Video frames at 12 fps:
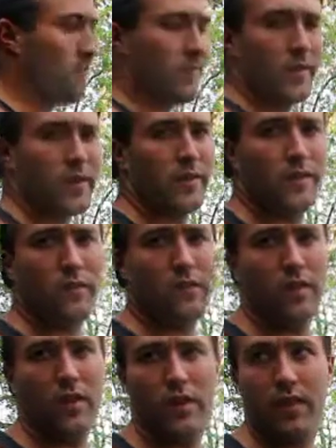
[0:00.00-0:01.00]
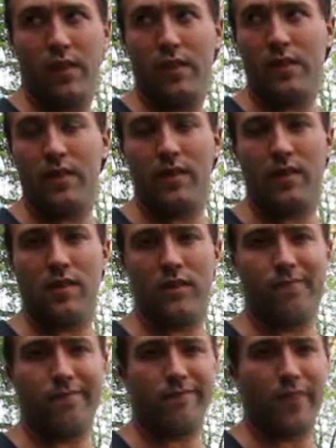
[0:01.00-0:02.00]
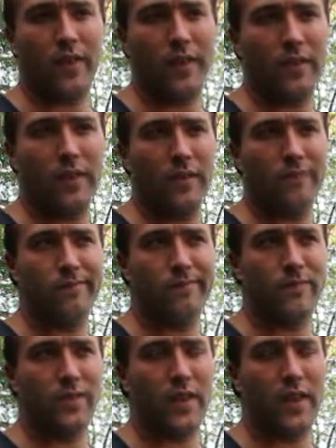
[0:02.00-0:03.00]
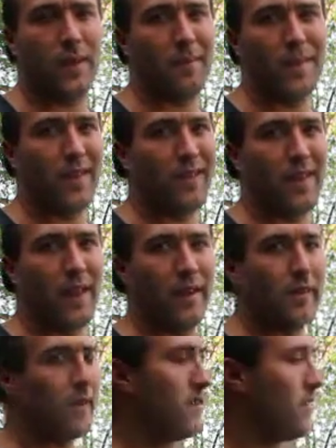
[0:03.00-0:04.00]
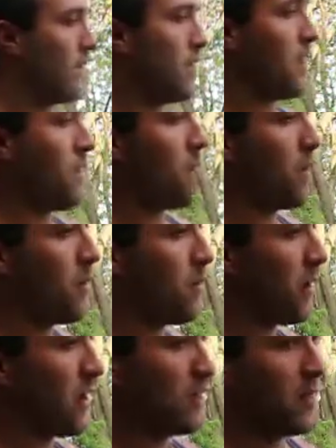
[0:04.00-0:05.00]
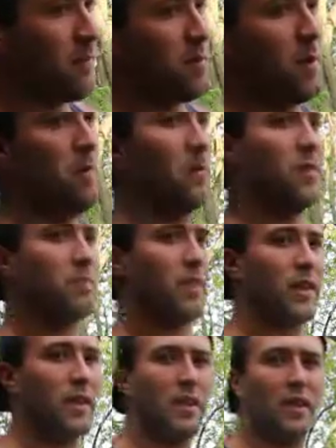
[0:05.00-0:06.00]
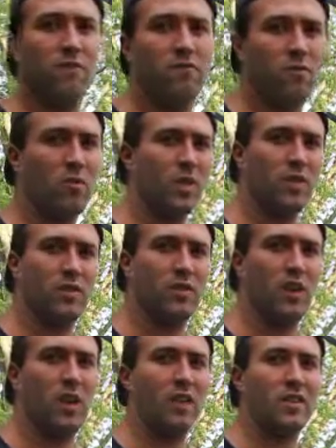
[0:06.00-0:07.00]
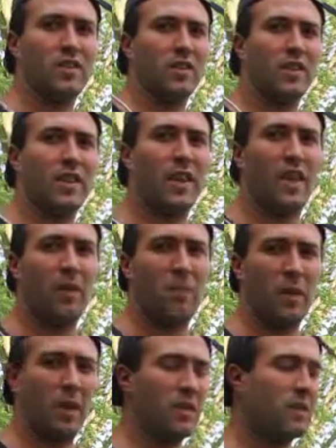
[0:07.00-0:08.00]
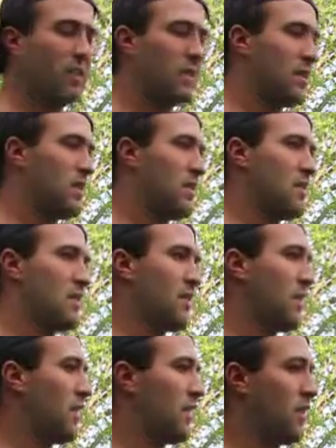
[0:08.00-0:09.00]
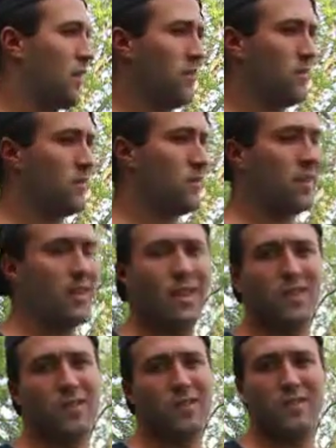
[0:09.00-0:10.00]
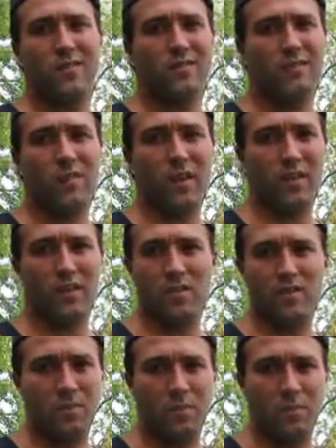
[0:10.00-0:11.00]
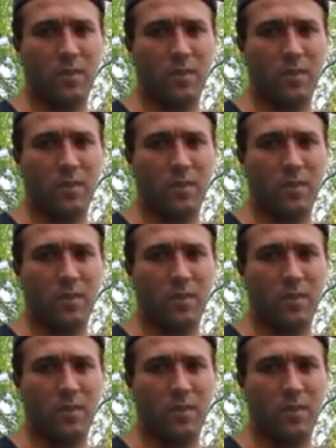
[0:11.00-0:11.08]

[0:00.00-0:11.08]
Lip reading: It really is. Can't beat that. I see people spending like $400 in a can of paint. That's just fucking stupid.